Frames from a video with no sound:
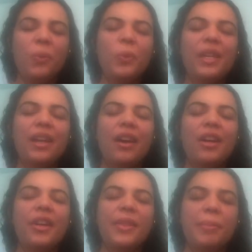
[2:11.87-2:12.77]
We
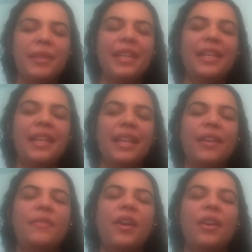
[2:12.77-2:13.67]
are the beginning
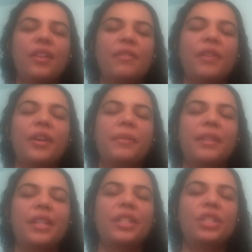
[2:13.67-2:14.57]
of all of our
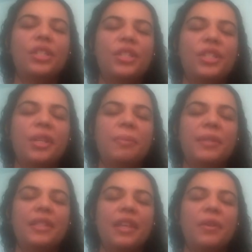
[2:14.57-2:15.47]

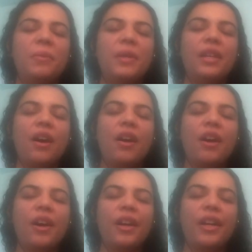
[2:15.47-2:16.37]
relationships, and we
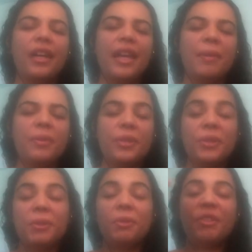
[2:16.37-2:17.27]
are able
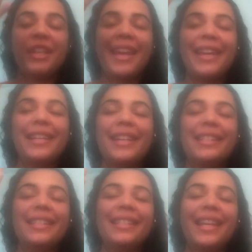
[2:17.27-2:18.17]
to create a
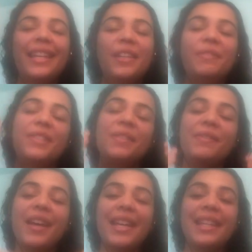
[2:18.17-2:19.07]
state of
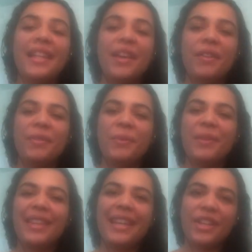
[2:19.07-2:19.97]
divine love
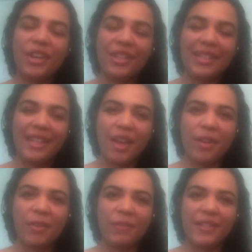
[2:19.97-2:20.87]
within
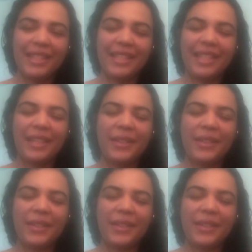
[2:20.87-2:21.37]
ourselves.